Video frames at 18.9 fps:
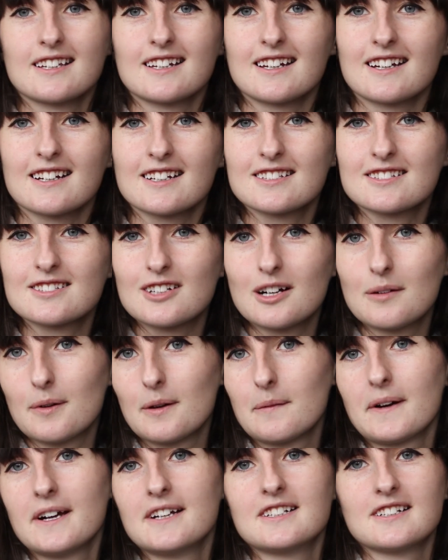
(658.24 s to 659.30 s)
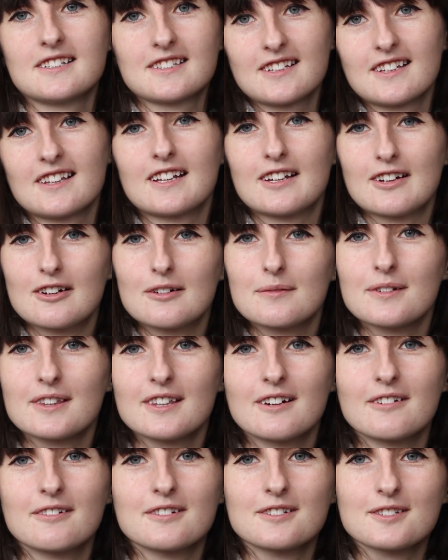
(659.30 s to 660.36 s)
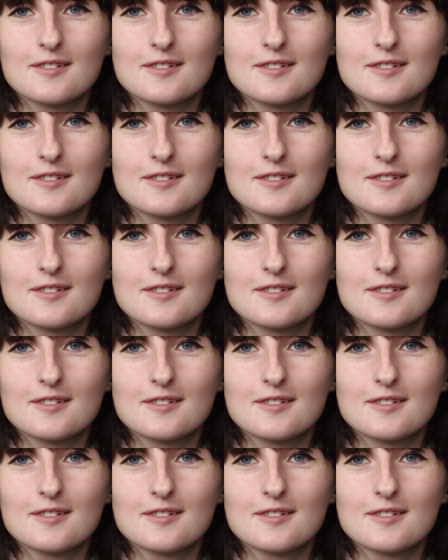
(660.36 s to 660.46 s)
the next couple of pages and then open that one as